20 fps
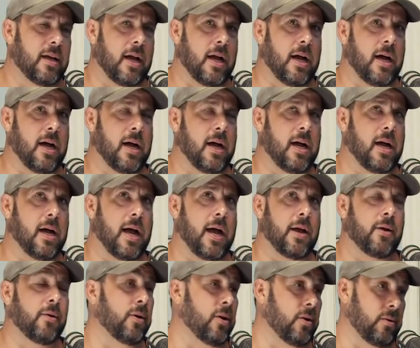I
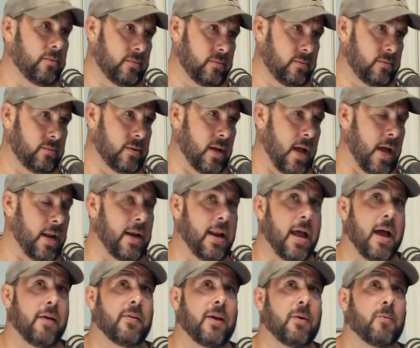don't know. I didn't
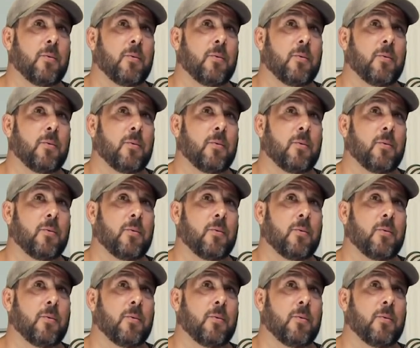have a